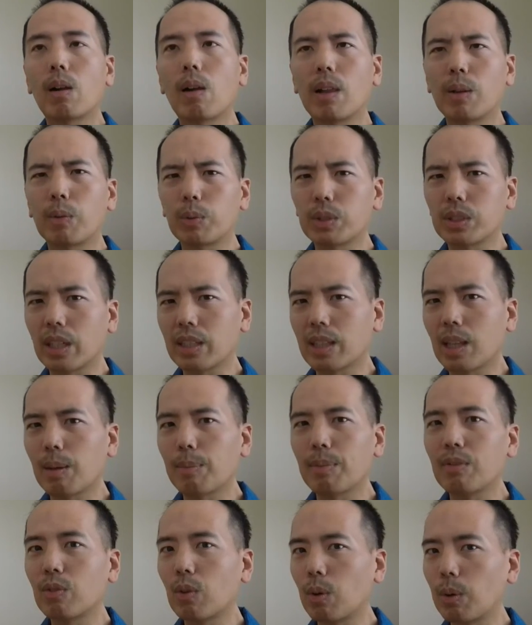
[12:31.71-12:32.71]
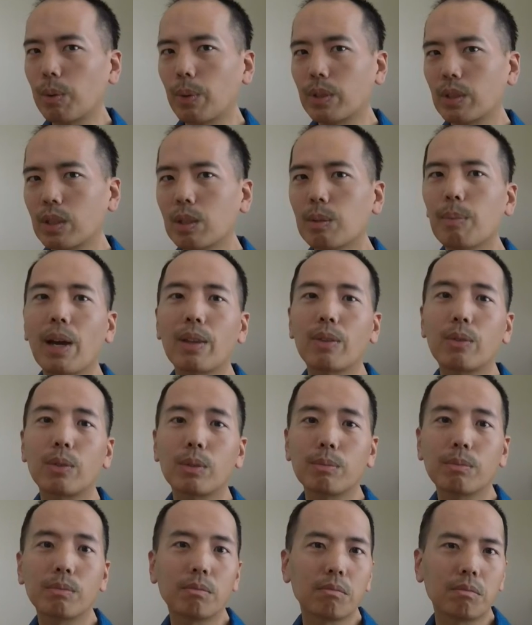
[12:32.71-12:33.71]
It was like that before we went to the
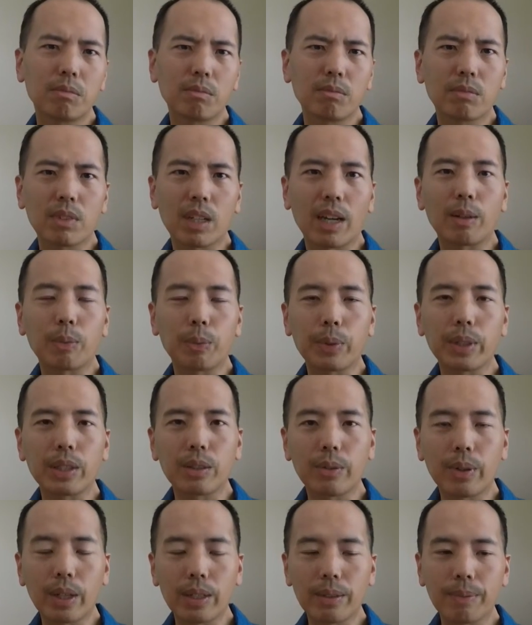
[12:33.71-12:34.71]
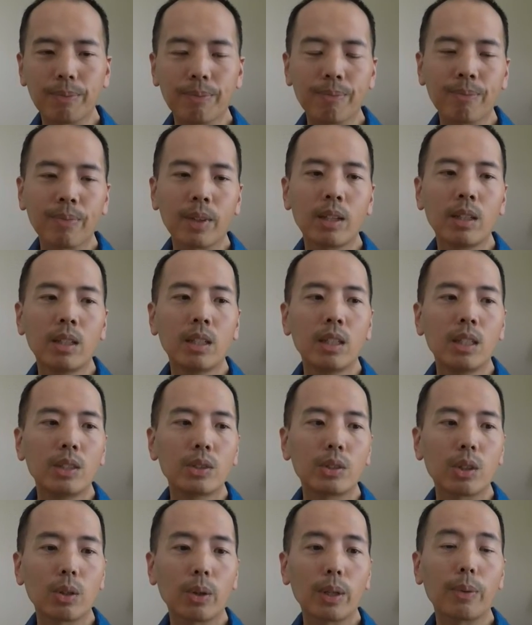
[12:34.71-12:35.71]
bathroom. Kind of weird, right?
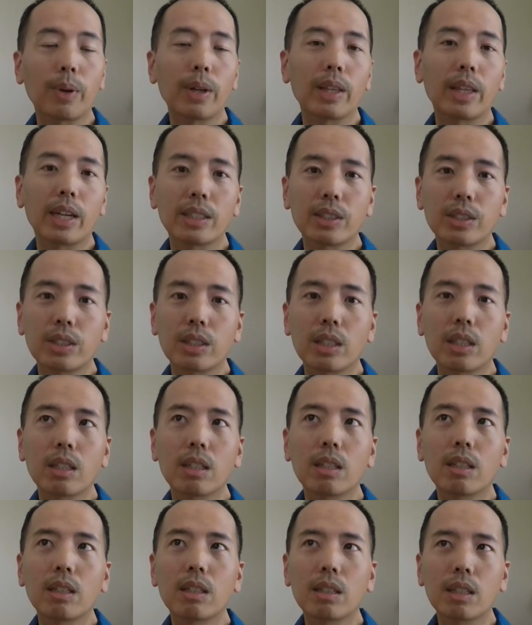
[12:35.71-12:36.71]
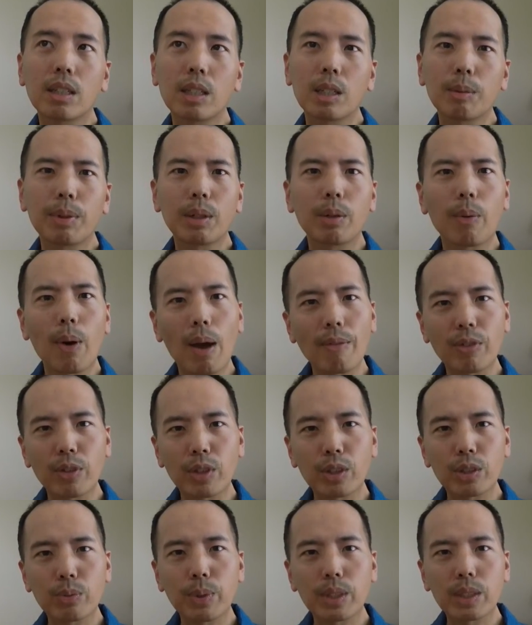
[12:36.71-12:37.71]
So anyway, that's going to be a wrap for
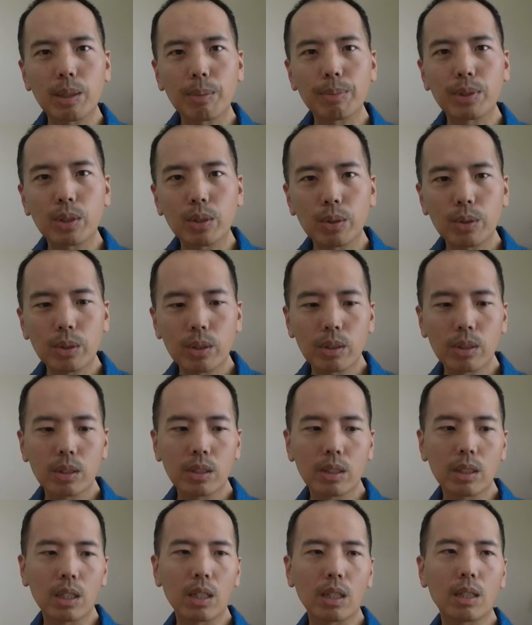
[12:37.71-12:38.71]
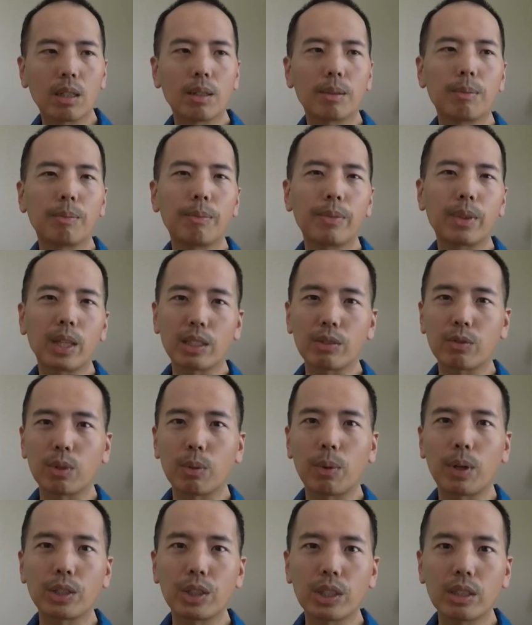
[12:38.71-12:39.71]
this week's episode. Thanks for
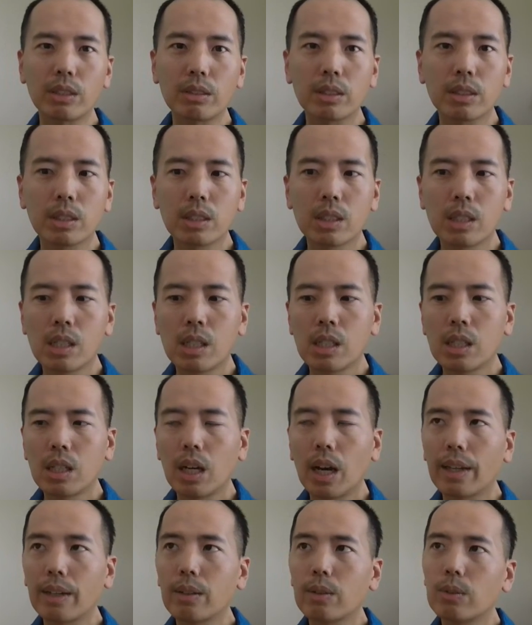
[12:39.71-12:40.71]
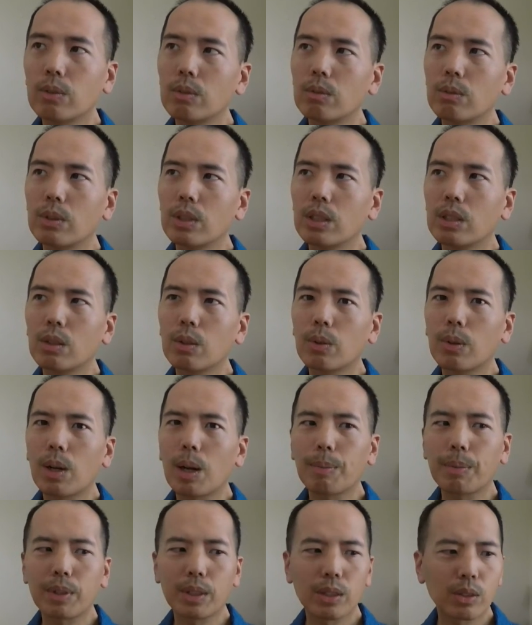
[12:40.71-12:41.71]
watching. I don't really know what
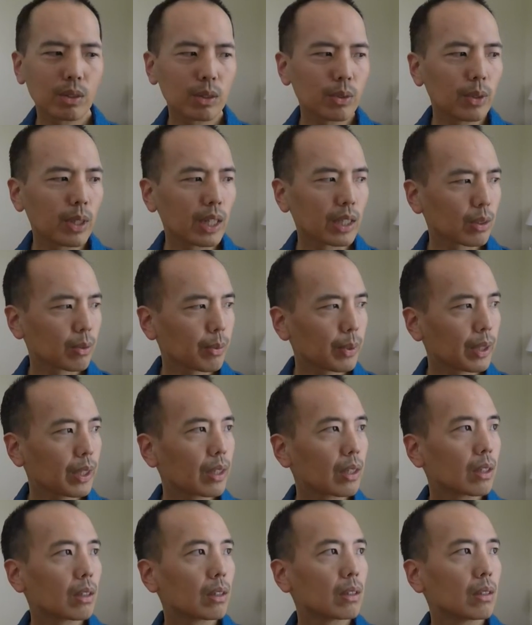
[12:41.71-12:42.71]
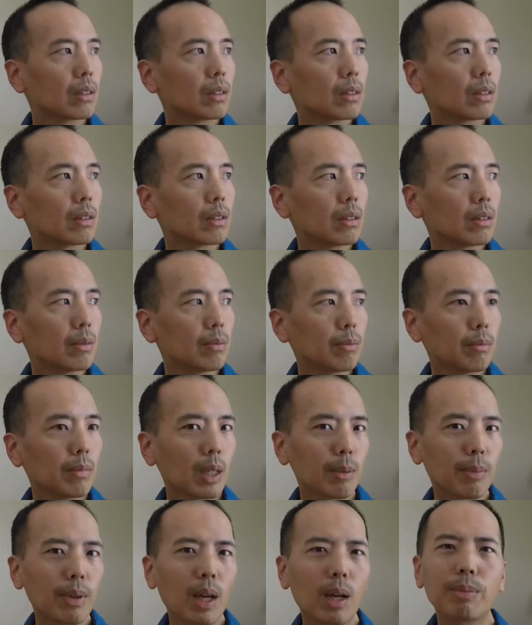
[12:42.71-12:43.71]
I'm going to do next week.
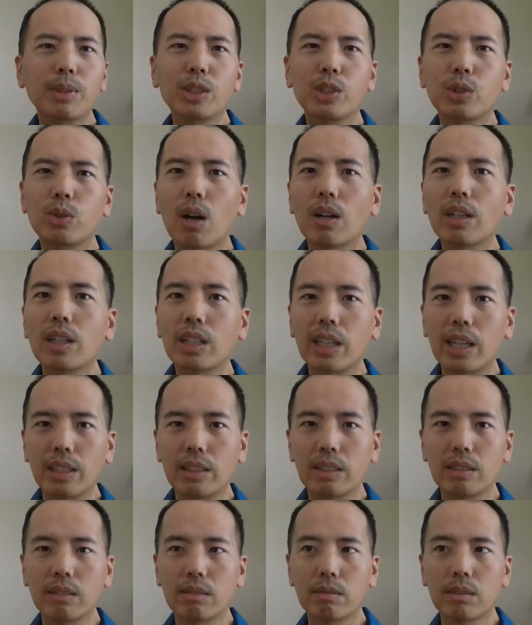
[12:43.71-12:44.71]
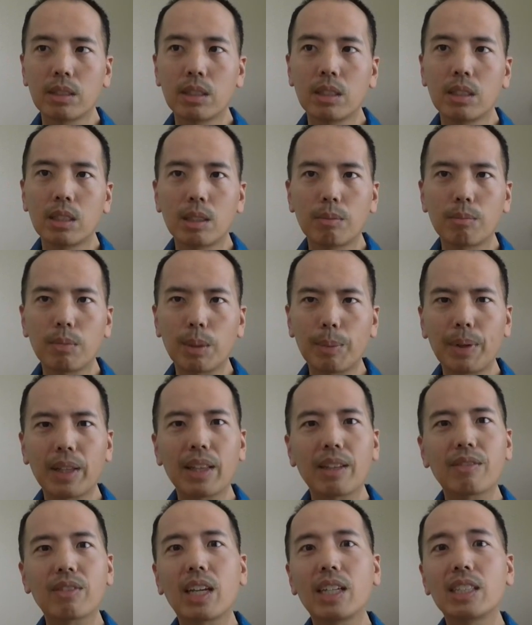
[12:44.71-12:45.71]
Maybe I'll be strong again. Maybe I'll
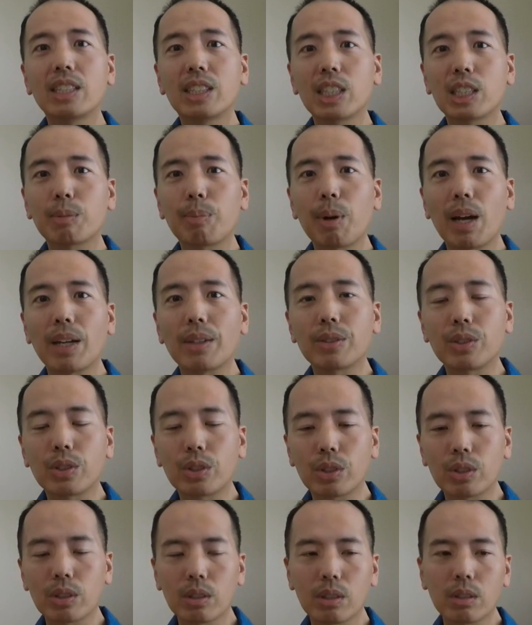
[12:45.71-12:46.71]
have gained 6 pounds.